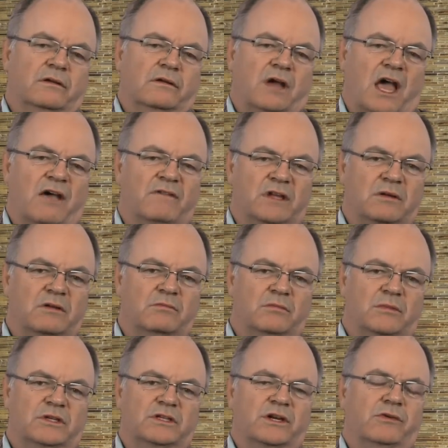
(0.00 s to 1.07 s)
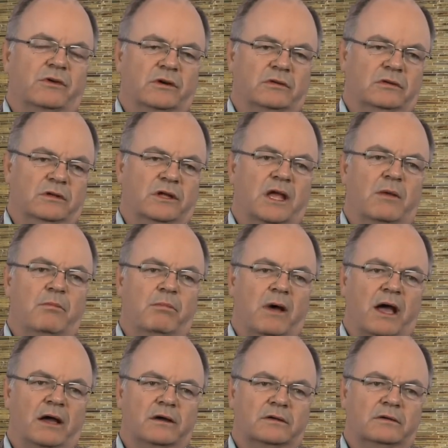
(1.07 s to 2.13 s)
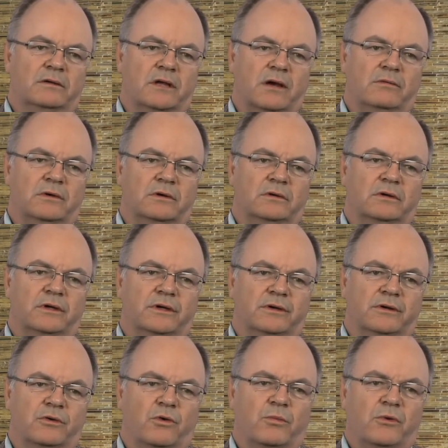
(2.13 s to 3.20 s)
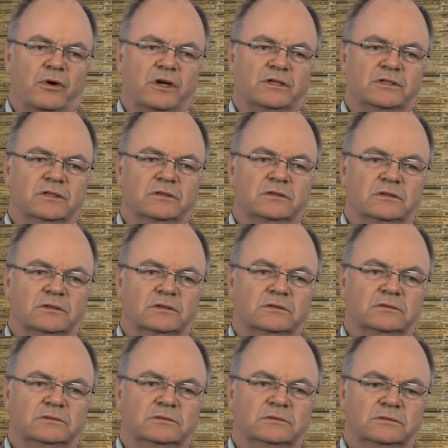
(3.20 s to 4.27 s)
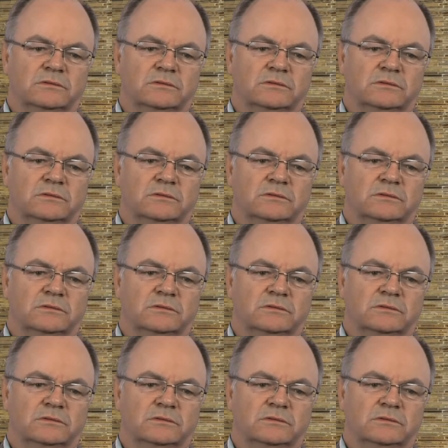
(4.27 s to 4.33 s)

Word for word: having material impact on our corporations. See.